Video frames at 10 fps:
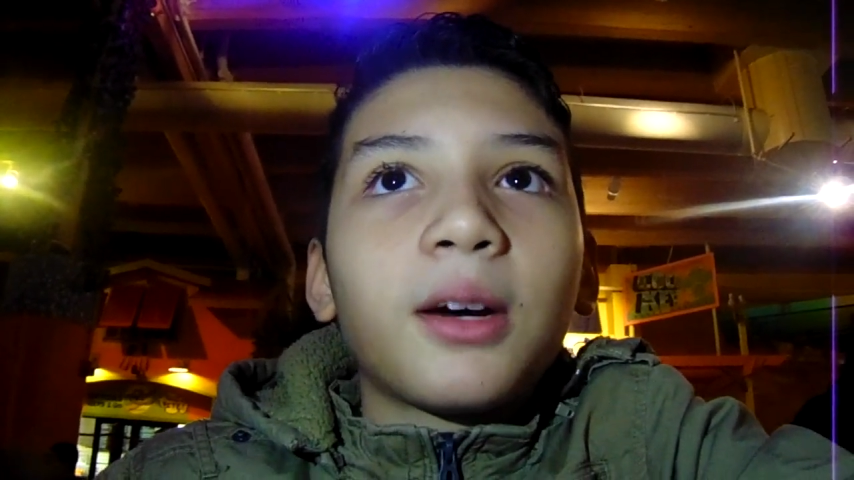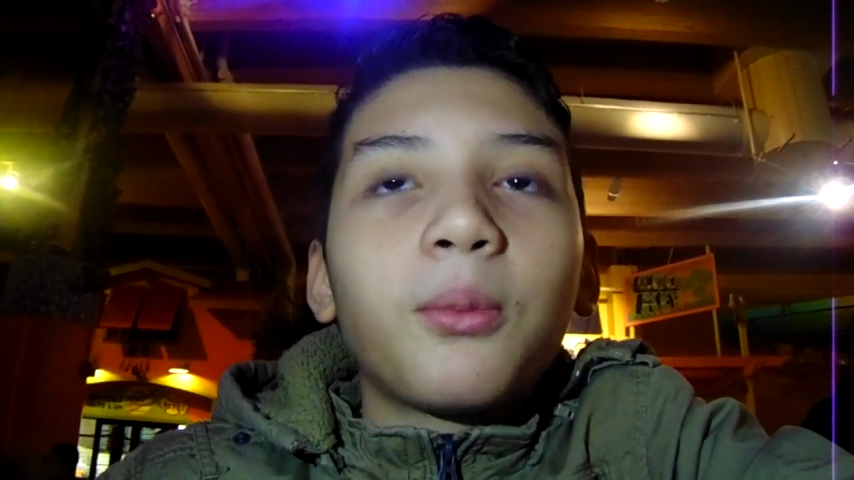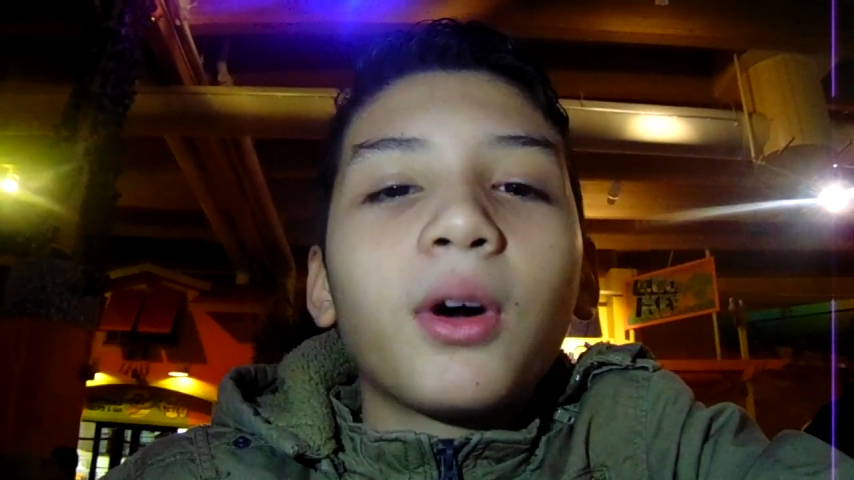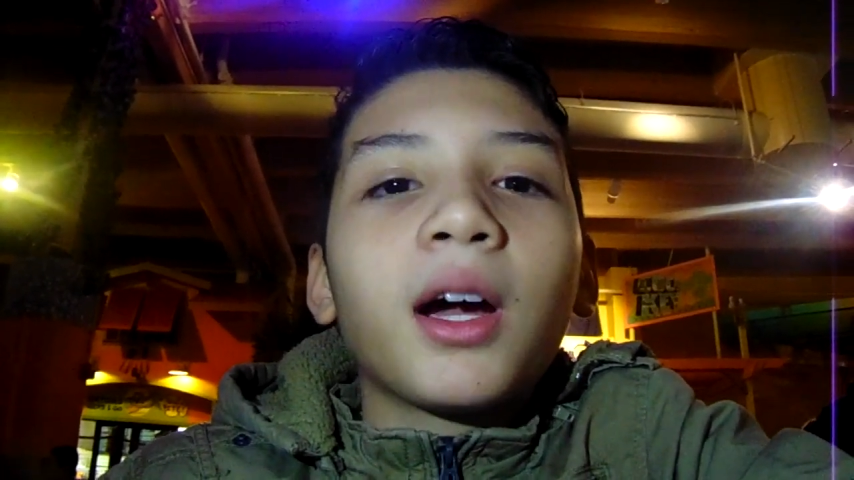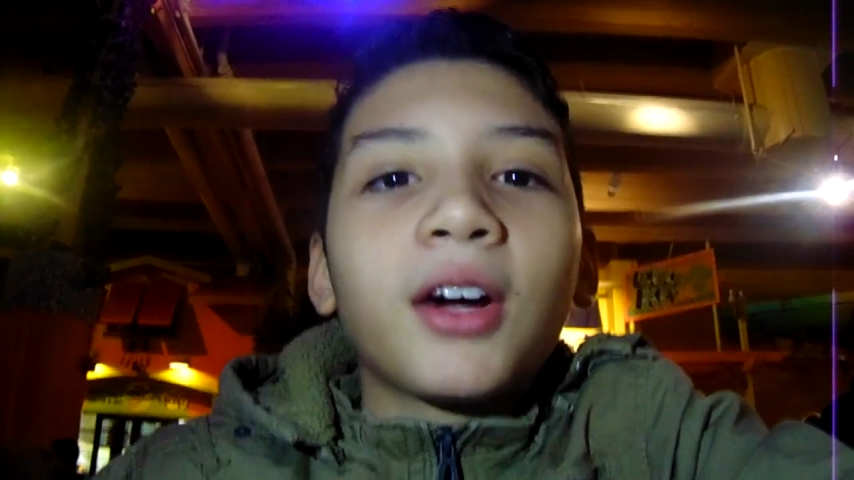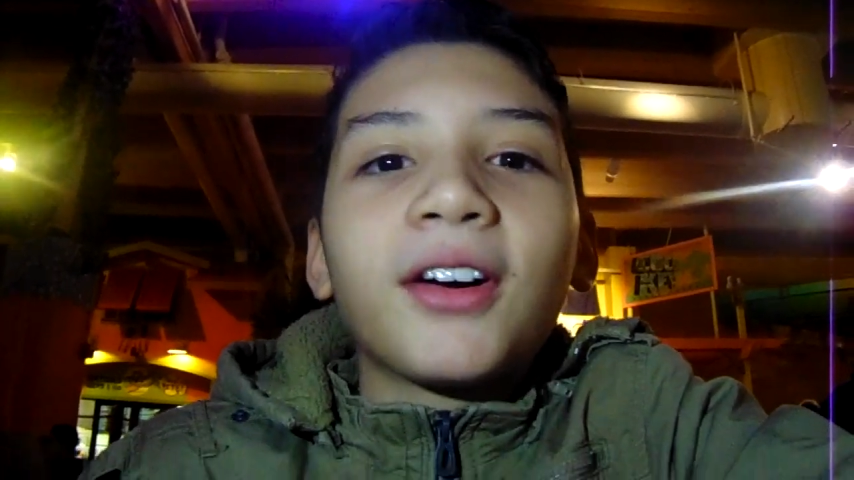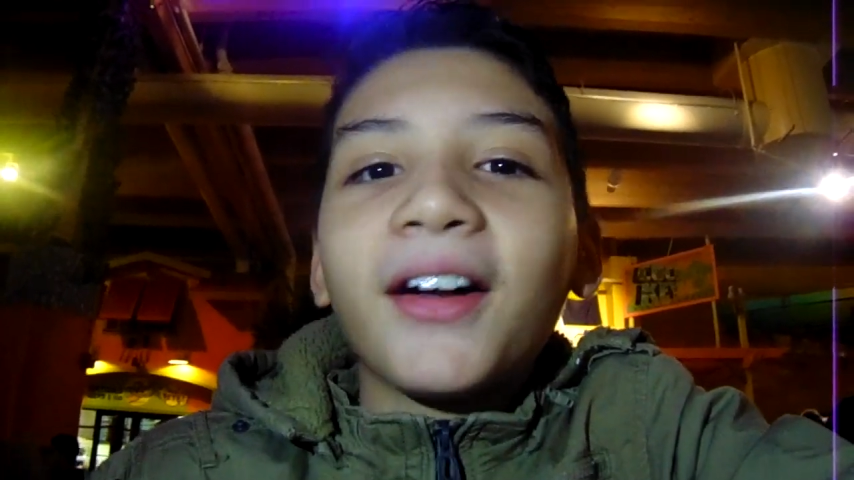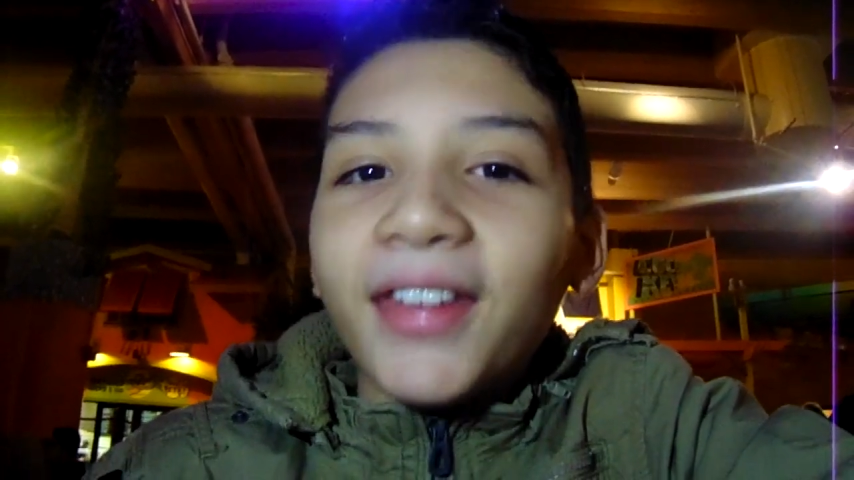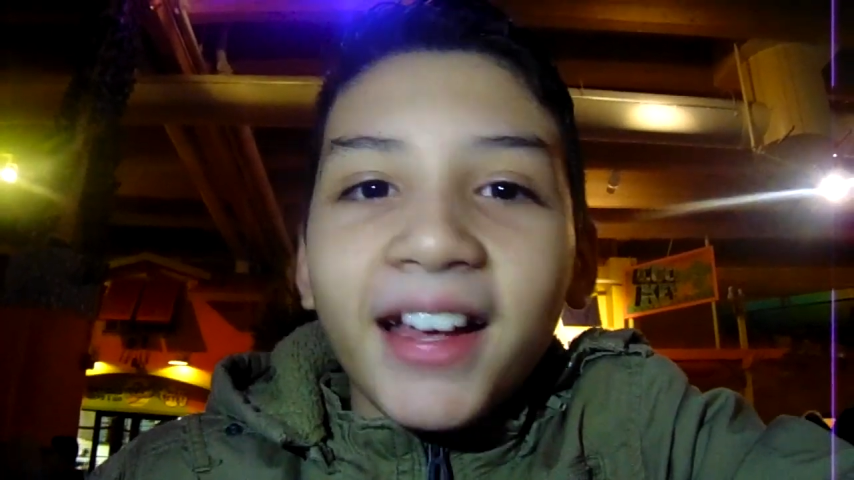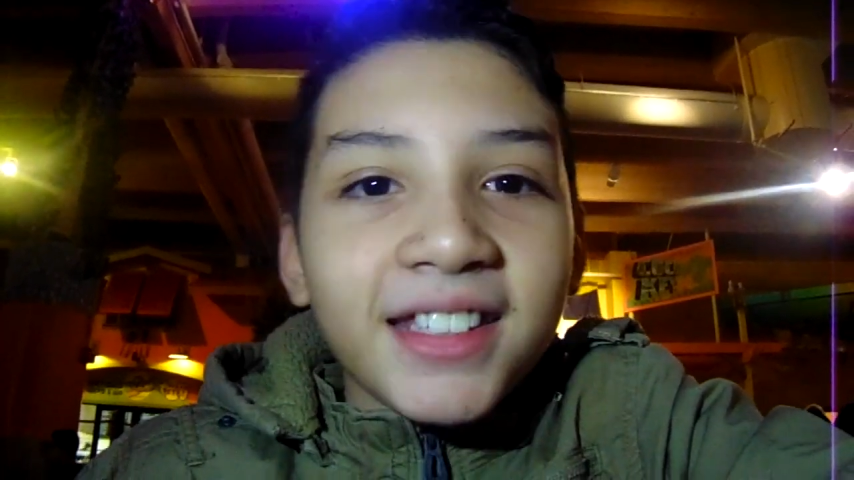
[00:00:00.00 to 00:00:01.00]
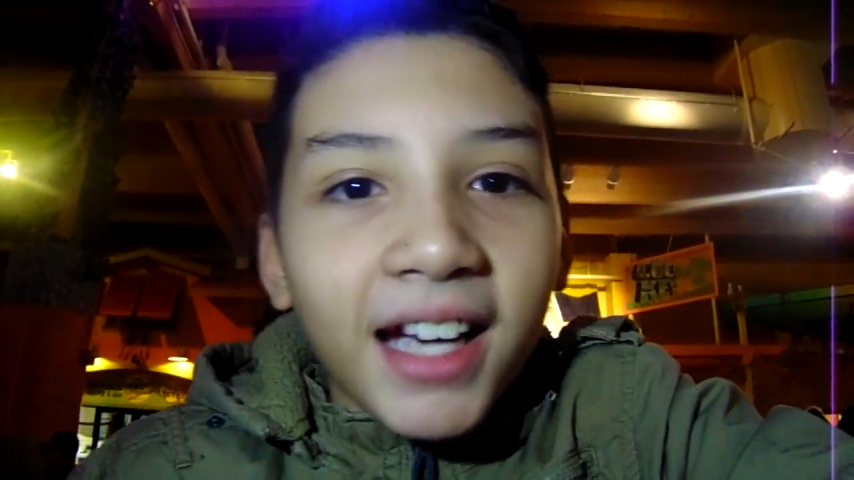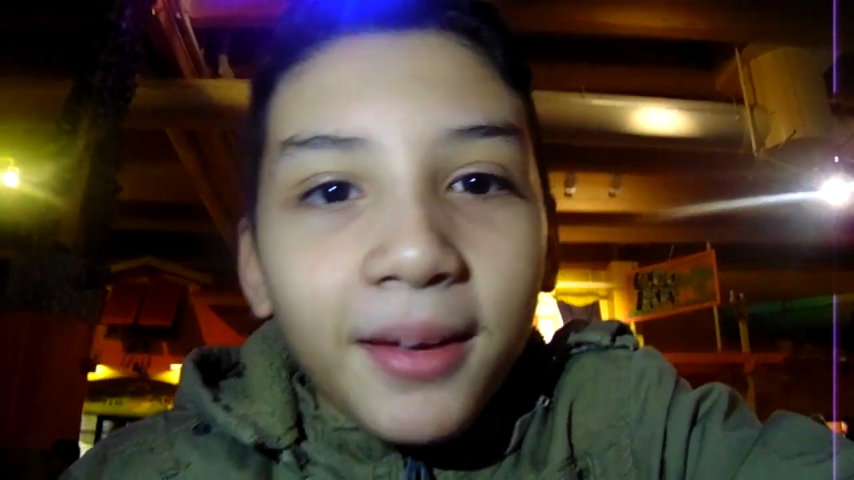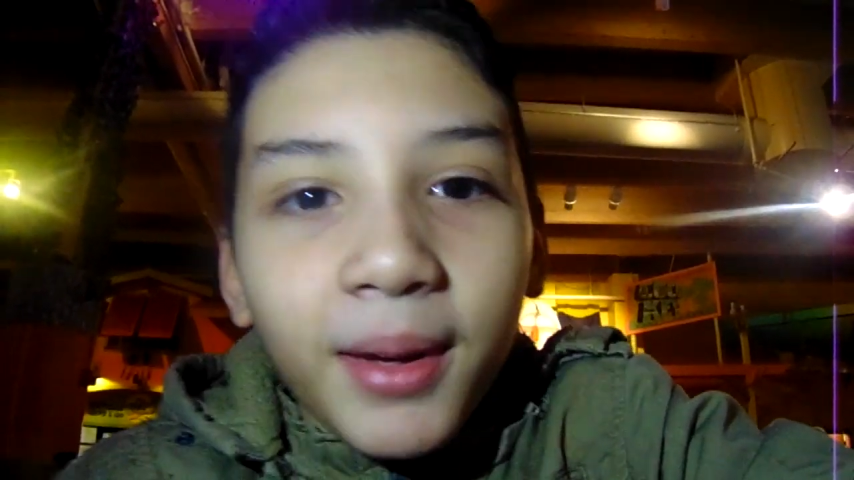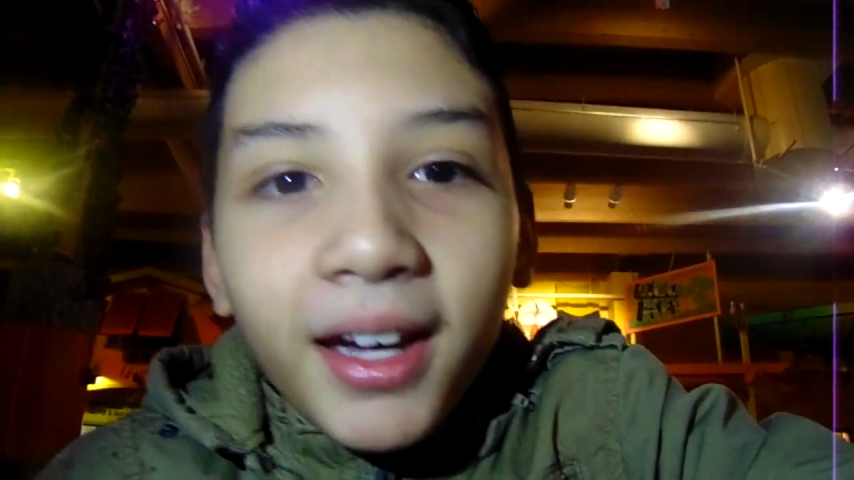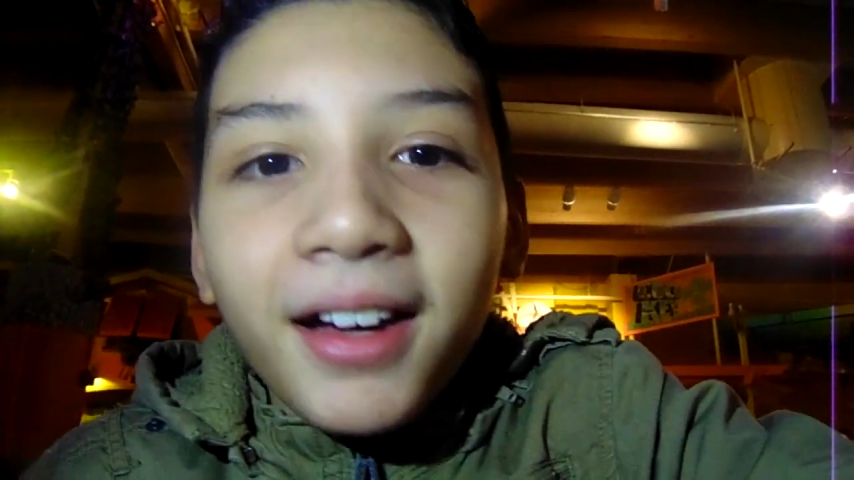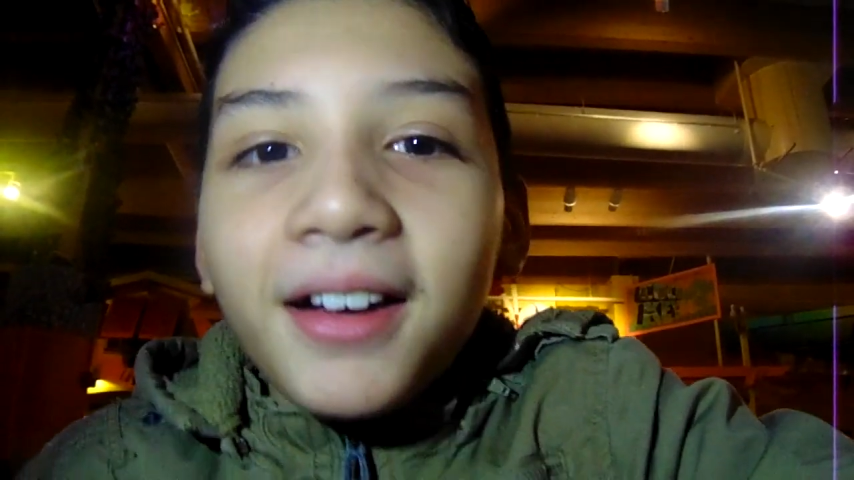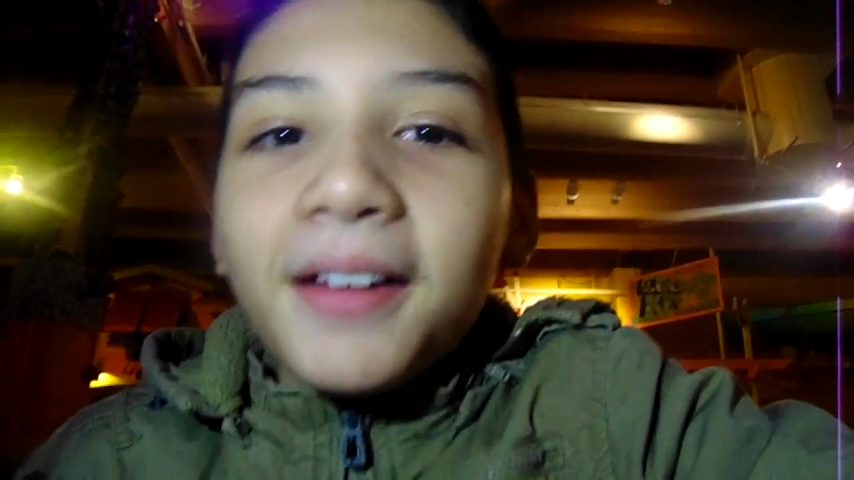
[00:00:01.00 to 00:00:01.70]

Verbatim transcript: Somewhere around that timing.